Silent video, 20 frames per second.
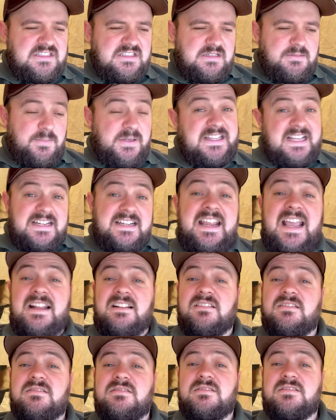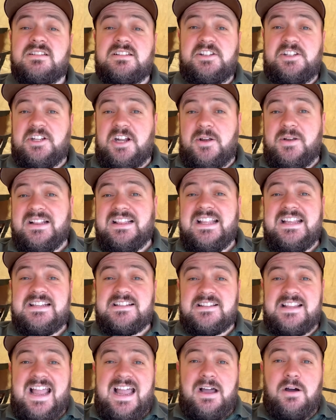but then again, you know, at
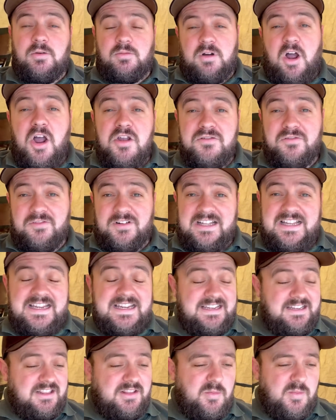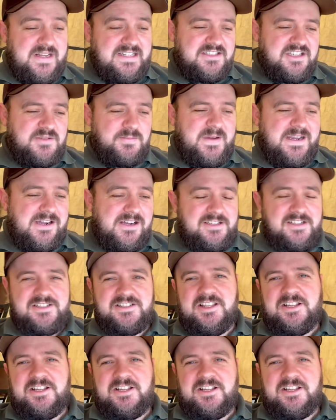least now, hopefully, the winter's behind us.